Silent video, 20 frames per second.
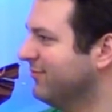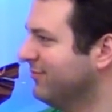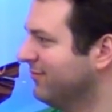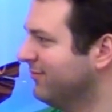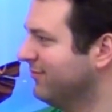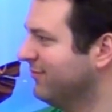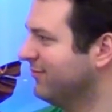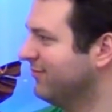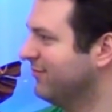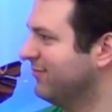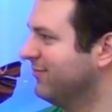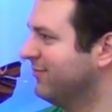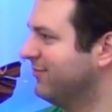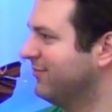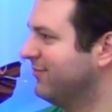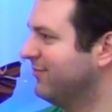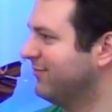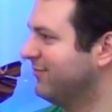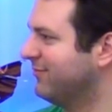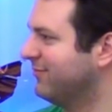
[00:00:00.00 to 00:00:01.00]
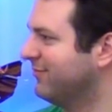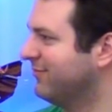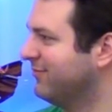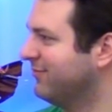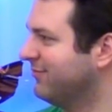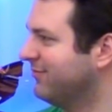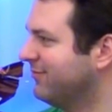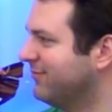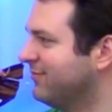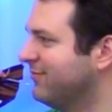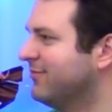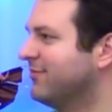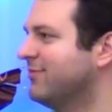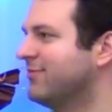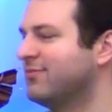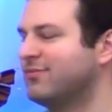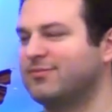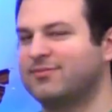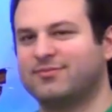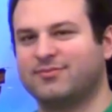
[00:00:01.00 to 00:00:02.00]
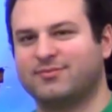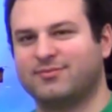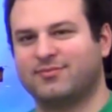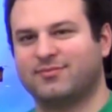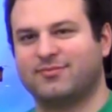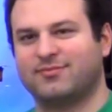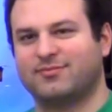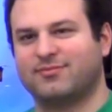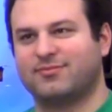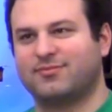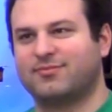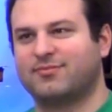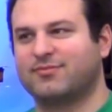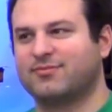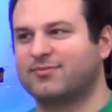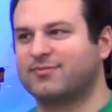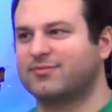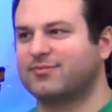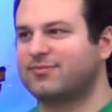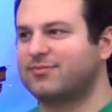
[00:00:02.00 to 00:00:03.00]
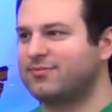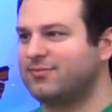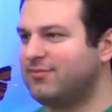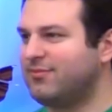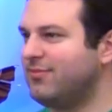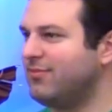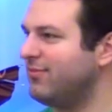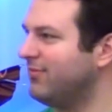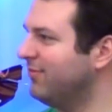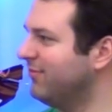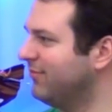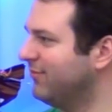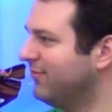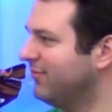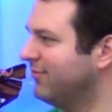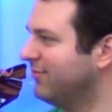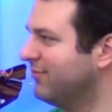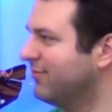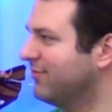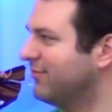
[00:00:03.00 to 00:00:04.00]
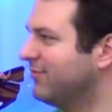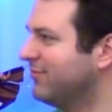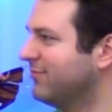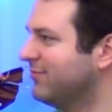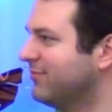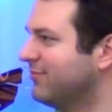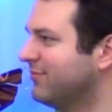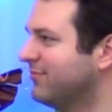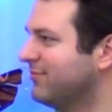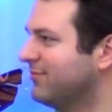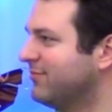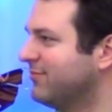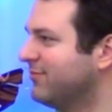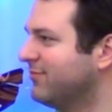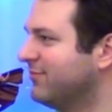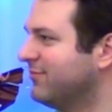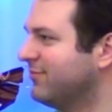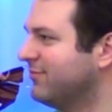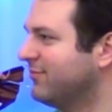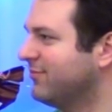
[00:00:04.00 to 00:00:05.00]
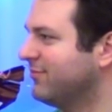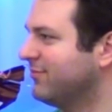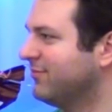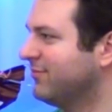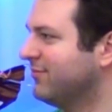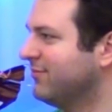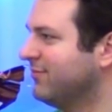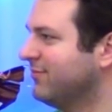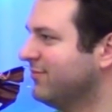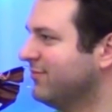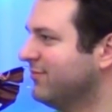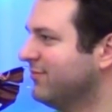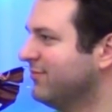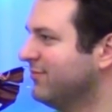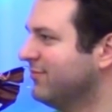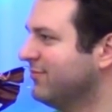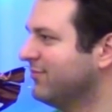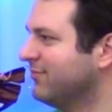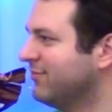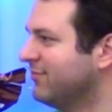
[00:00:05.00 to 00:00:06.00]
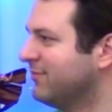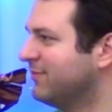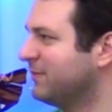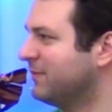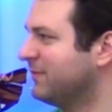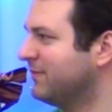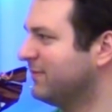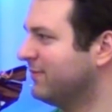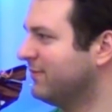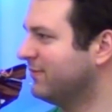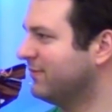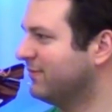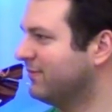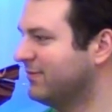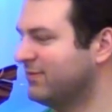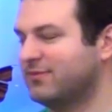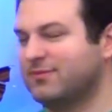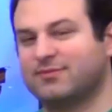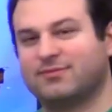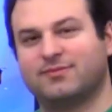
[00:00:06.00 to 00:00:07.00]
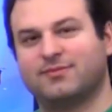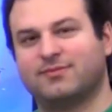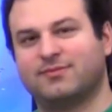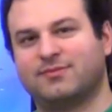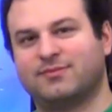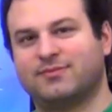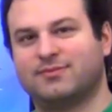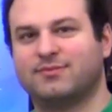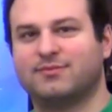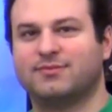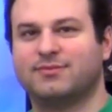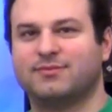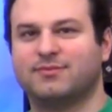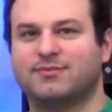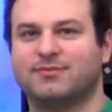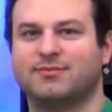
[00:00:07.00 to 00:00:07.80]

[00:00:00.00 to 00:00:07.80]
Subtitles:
The person shown says nothing.